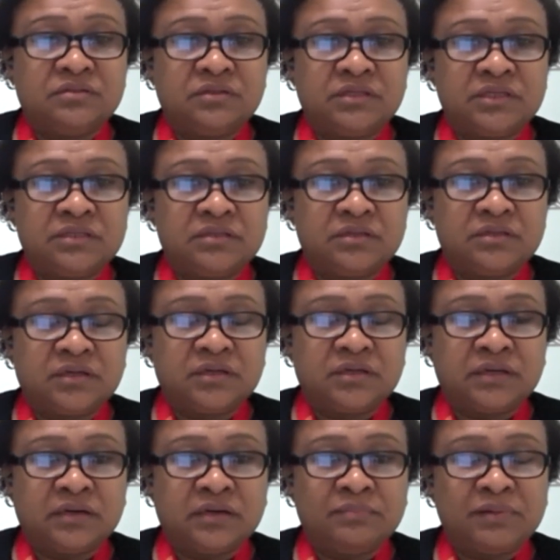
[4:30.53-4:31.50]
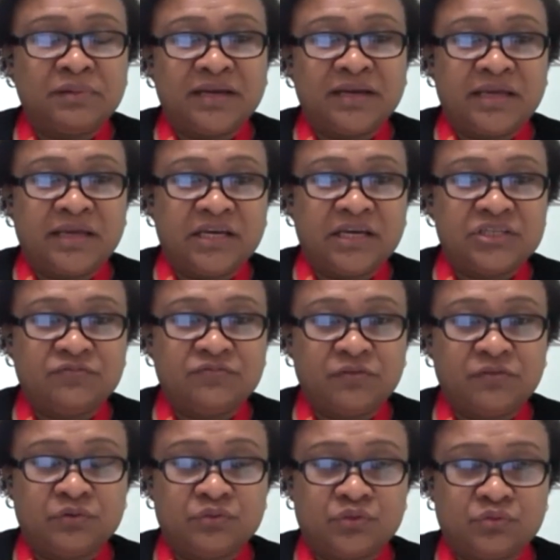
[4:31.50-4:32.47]
did apply cash
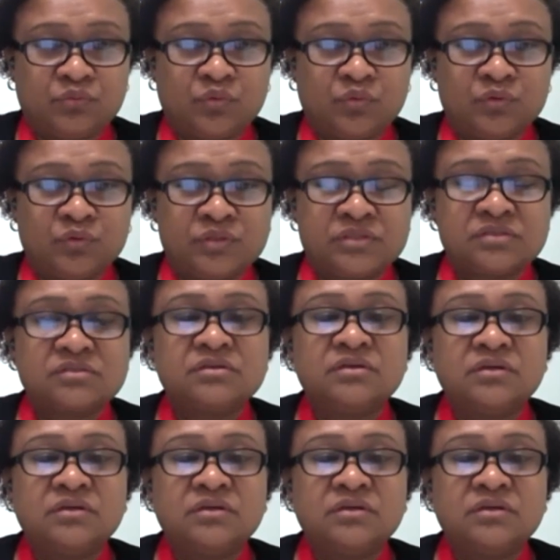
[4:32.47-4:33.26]
flow towards